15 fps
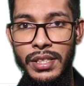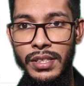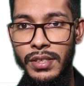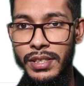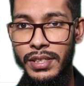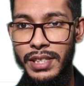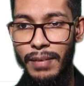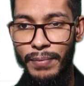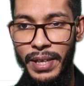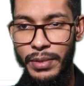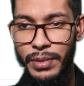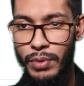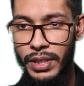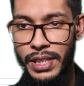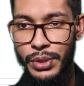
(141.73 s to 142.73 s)
So some
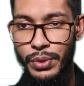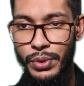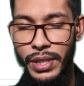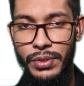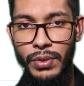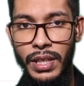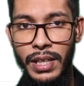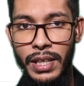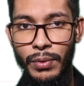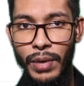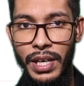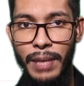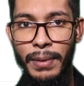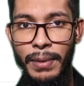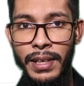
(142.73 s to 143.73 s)
network issue actually,
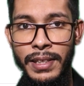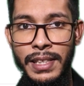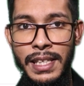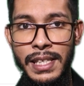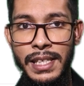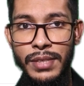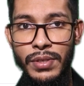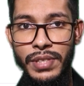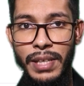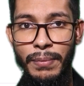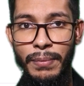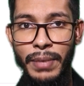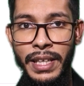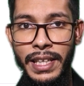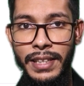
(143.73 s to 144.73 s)
whatever. So
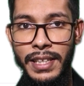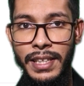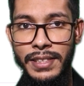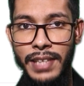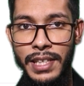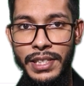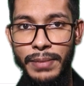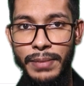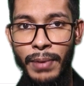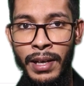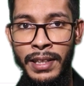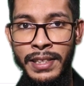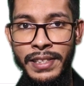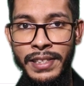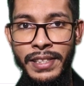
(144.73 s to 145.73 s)
simply in the search bar,
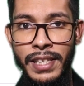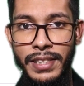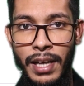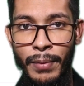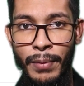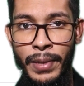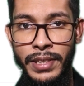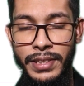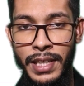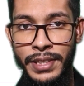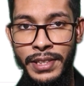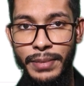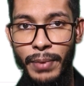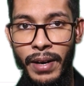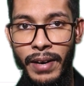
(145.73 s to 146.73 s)
this is the
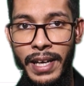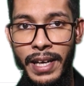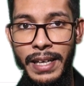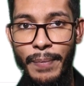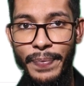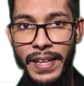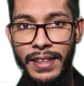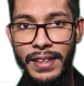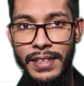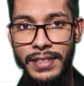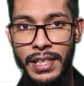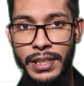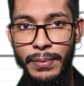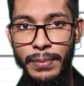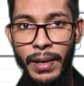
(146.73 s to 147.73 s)
search bar, right? In the
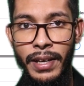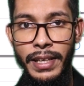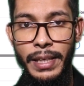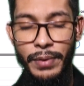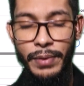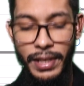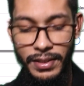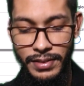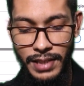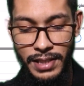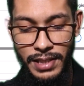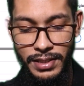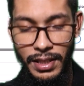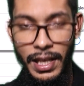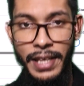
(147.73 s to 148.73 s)
search bar you can
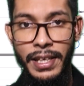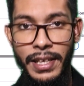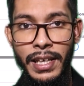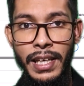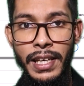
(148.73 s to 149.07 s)
search like